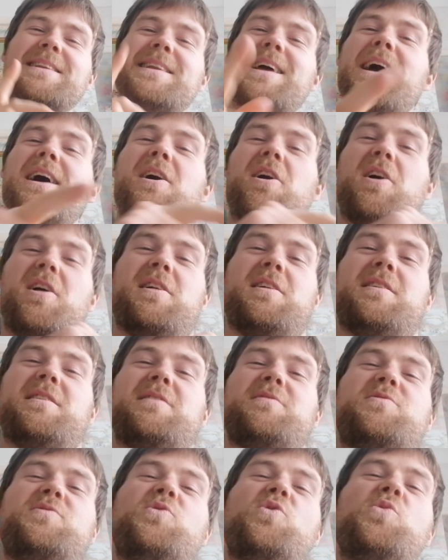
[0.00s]
Now,
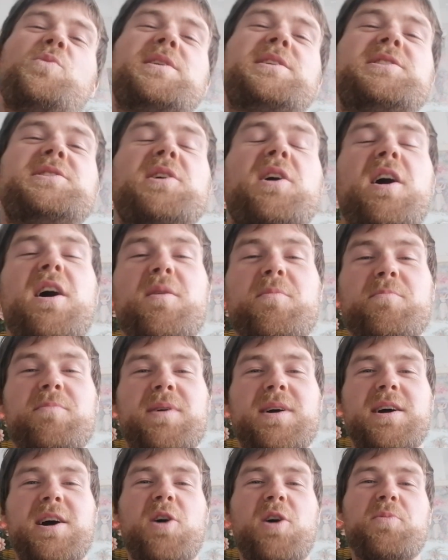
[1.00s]
in 4 weeks'
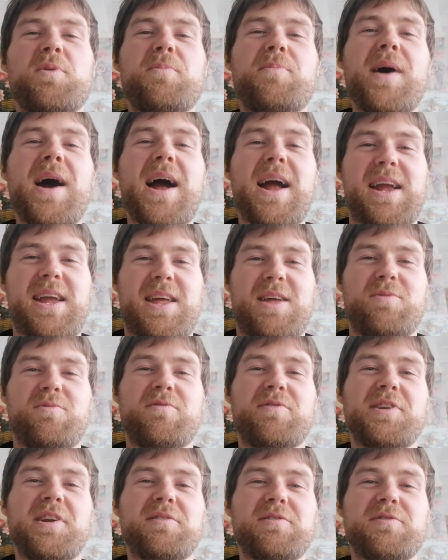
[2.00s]
time, I'll be back
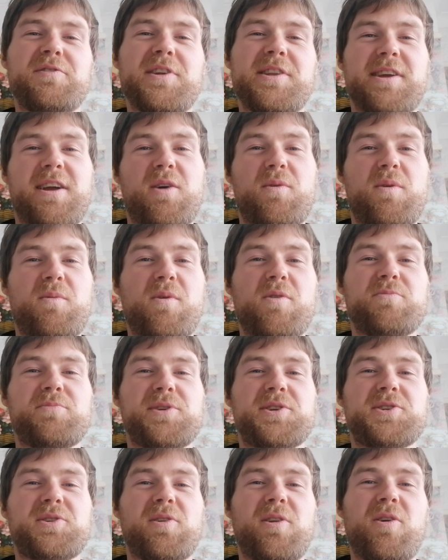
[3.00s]
with another video. It
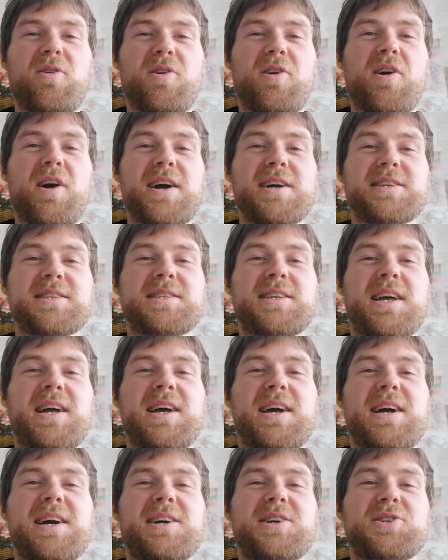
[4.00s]
won't be so long, guys.
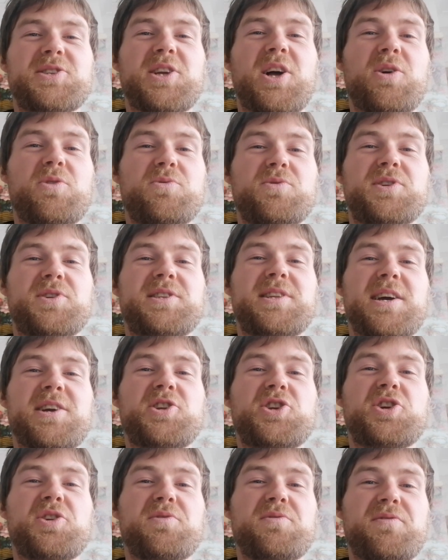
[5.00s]
So
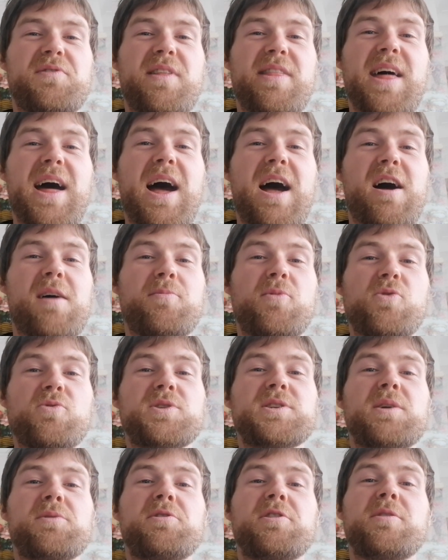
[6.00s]
stay tuned for that. I'm
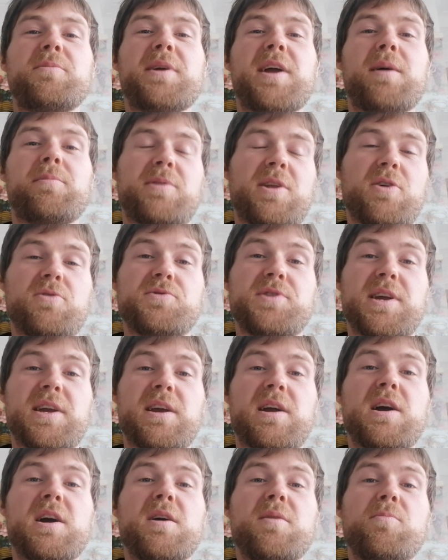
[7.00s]
also going to be
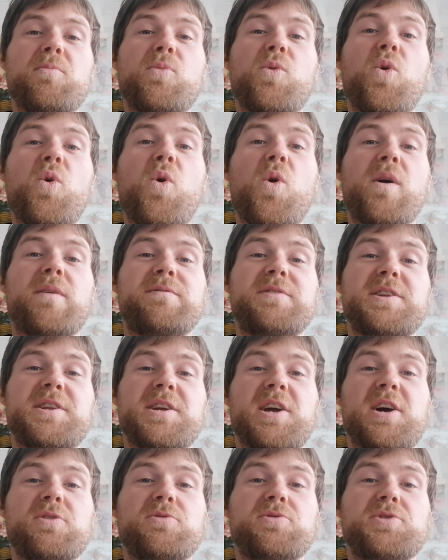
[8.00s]
uploading more
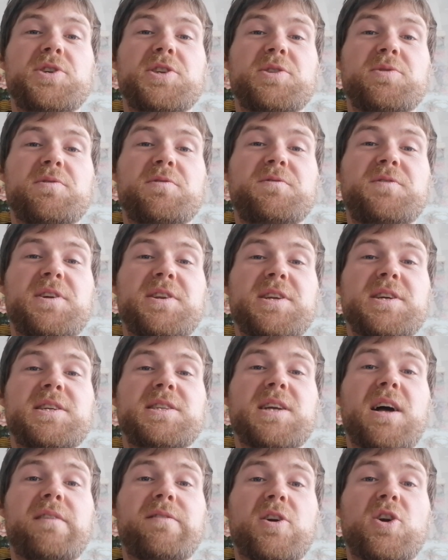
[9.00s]
videos to do with
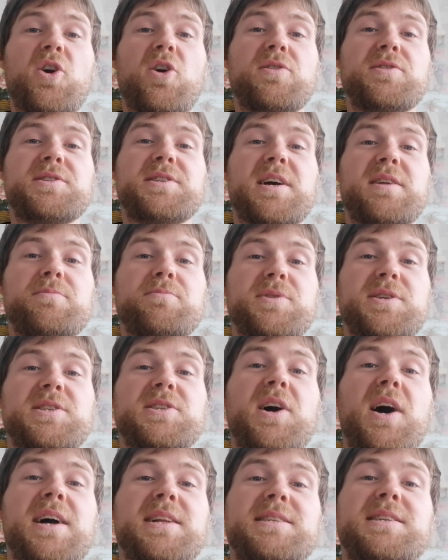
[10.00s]
fitness, other content
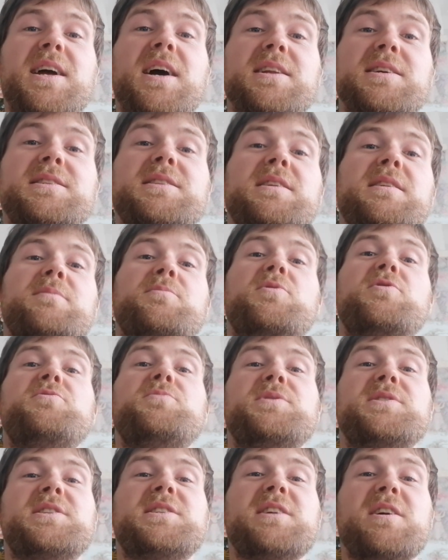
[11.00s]
besides calisthenic
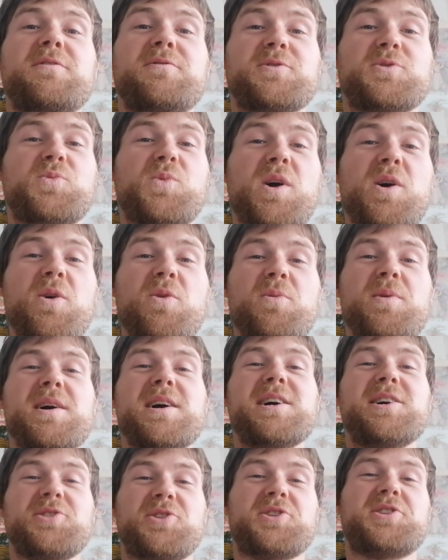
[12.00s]
movement stuff as well,
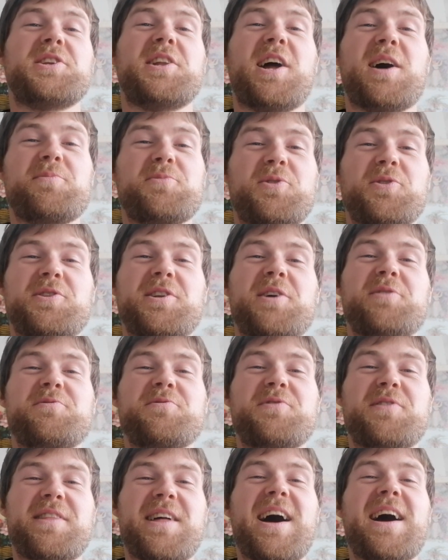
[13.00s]
just so that I'm not
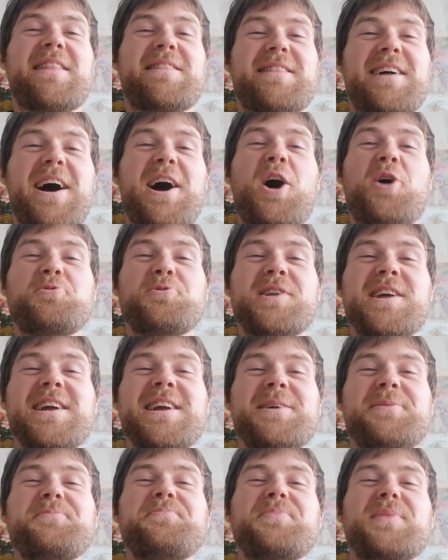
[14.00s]
known for that and that
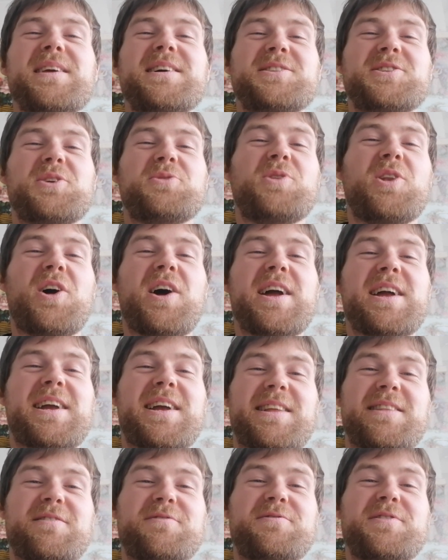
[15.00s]
only. So
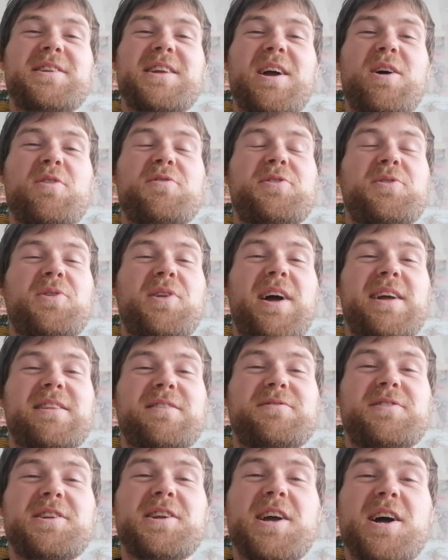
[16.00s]
like the video if you like
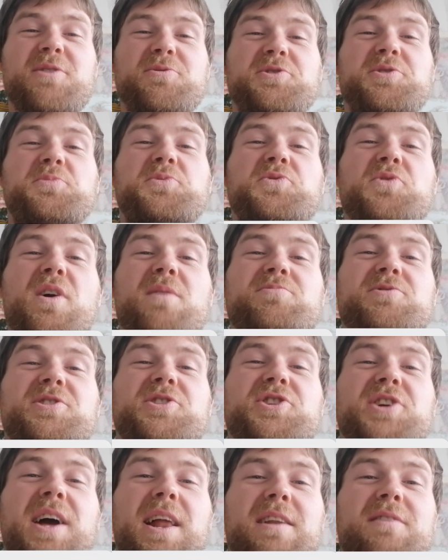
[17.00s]
the video, subscribe to
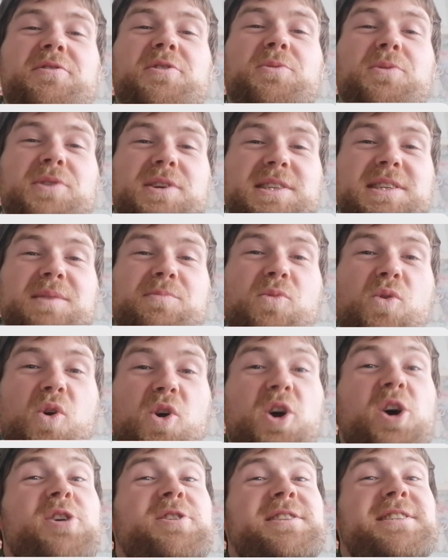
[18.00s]
the channel if you want to see
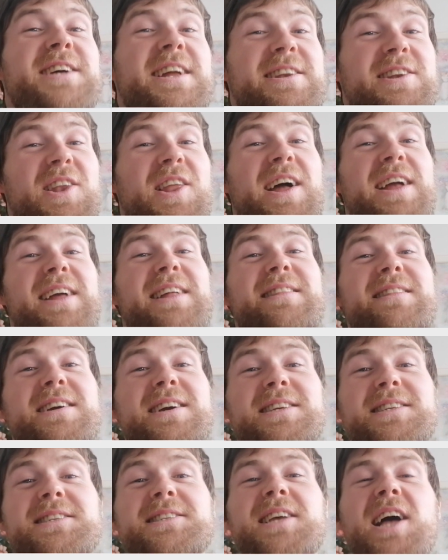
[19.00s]
more content like
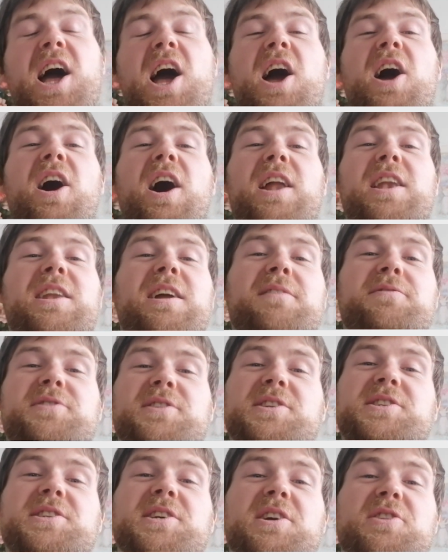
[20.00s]
this. I
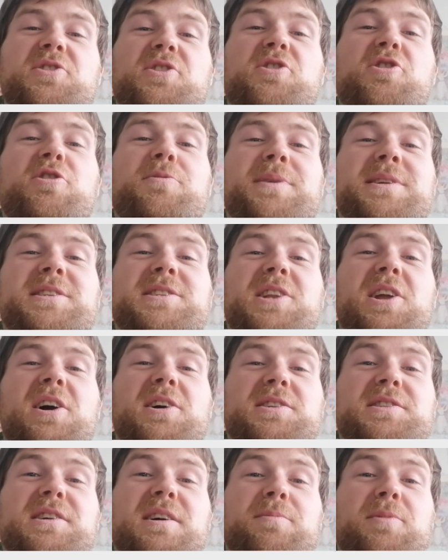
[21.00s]
loved seeing your comments
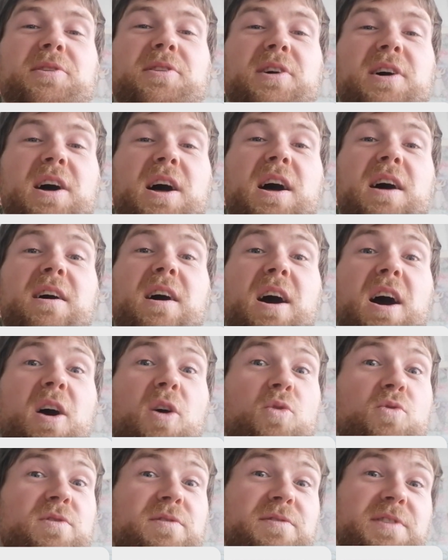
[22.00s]
last time on the
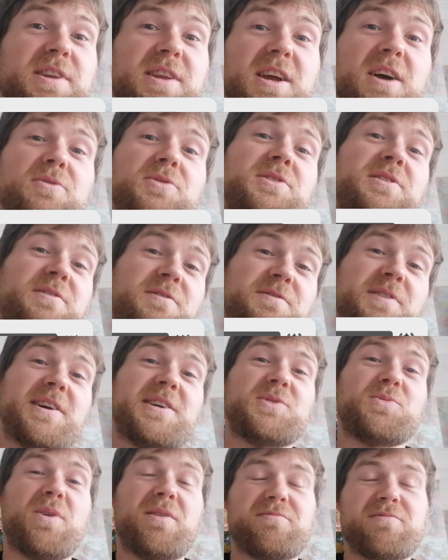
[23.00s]
old video, so the
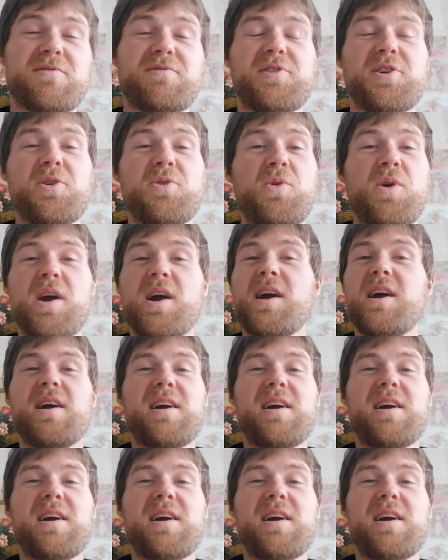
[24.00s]
phase 1 review.